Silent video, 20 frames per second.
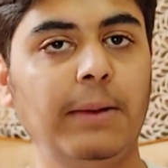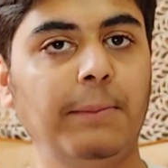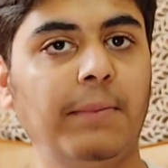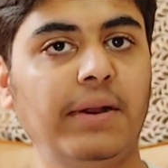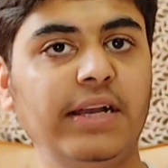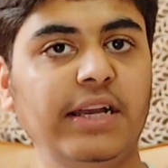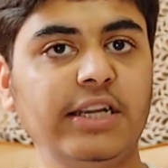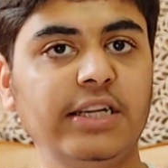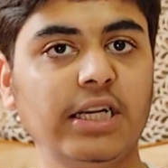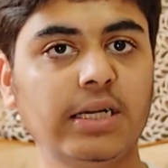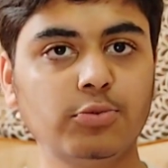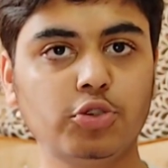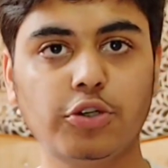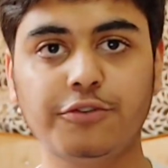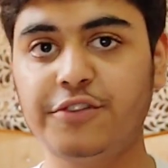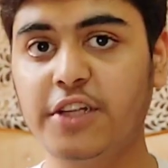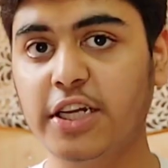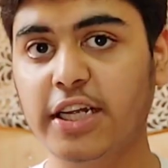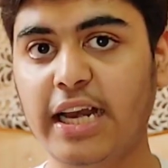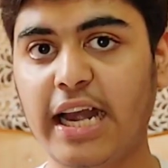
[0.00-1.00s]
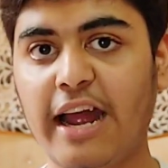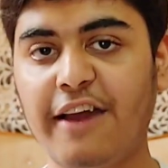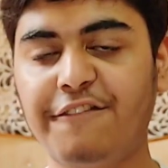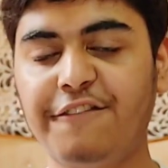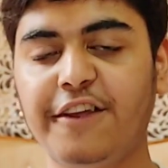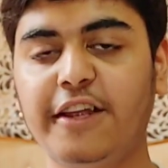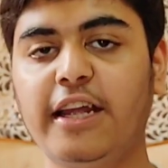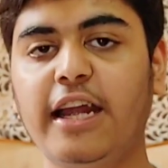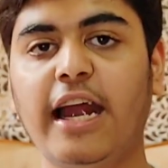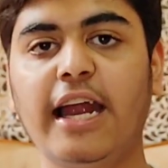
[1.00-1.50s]
but in terms of the
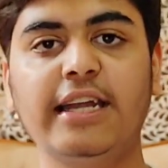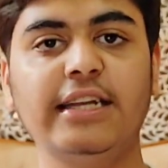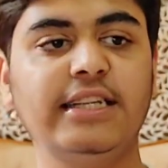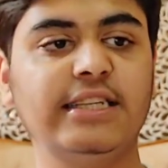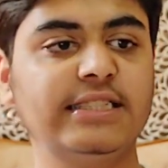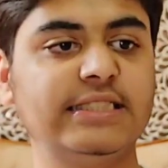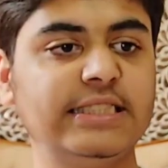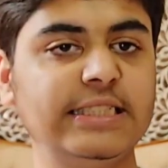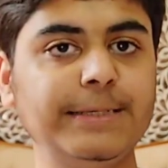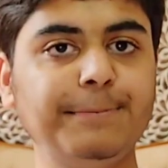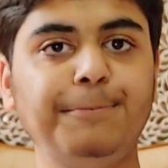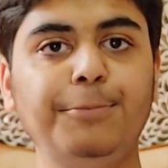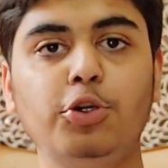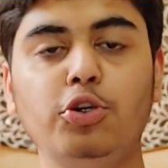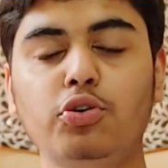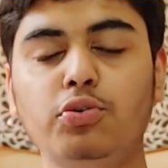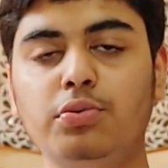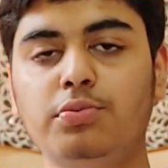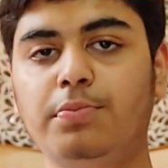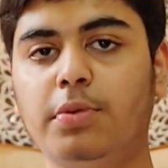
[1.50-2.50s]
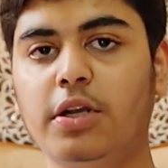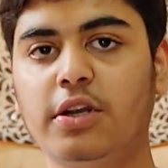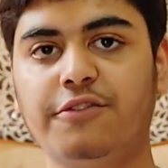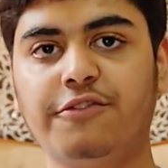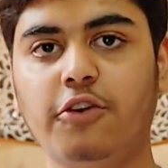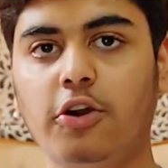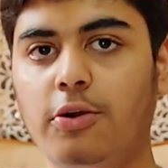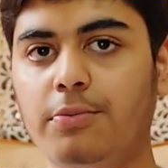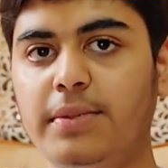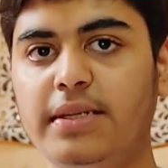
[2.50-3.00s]
graphic card, the CPU
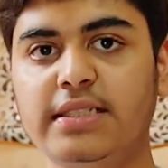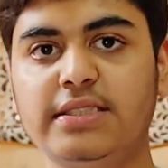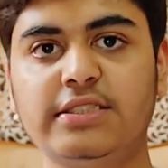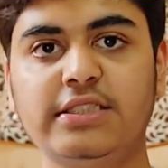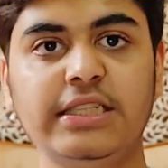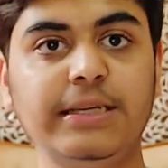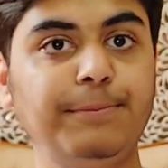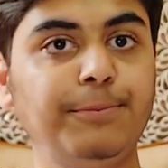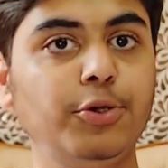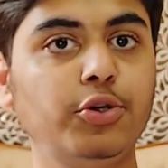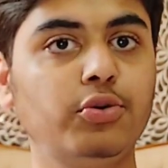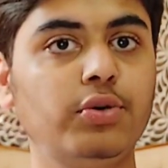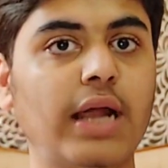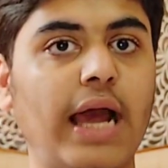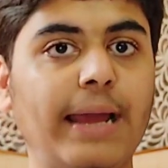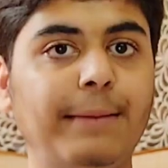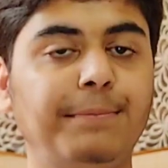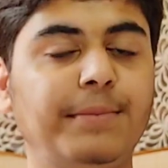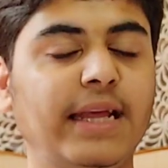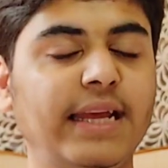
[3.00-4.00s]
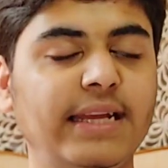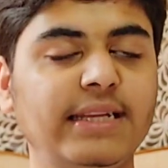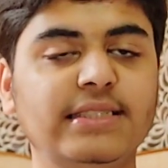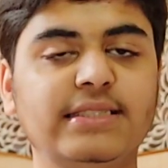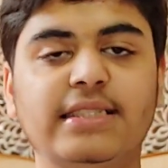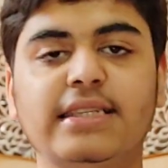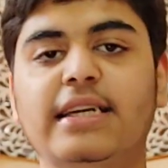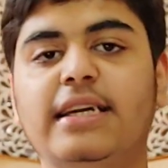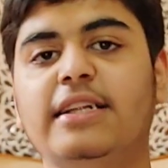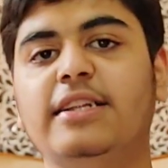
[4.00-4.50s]
performance, CPU type
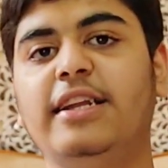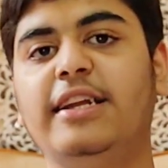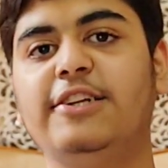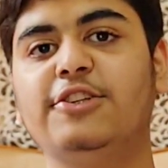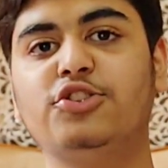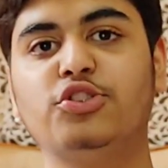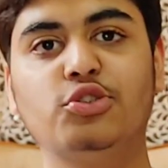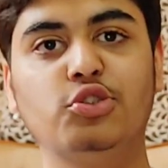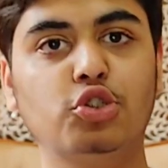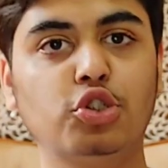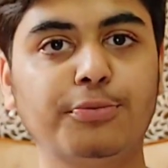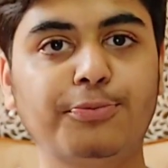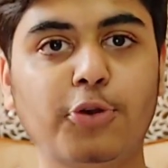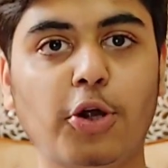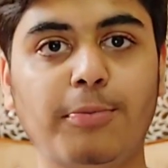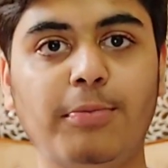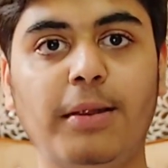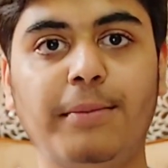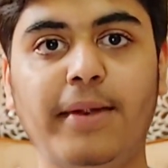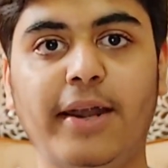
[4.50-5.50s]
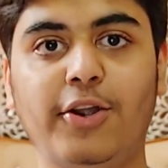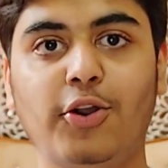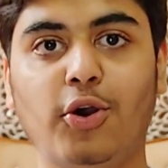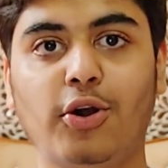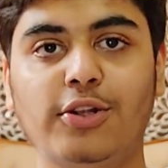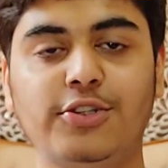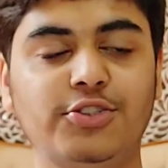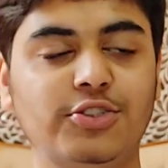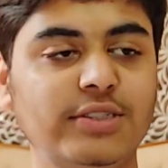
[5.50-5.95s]
things, there's no problem at all.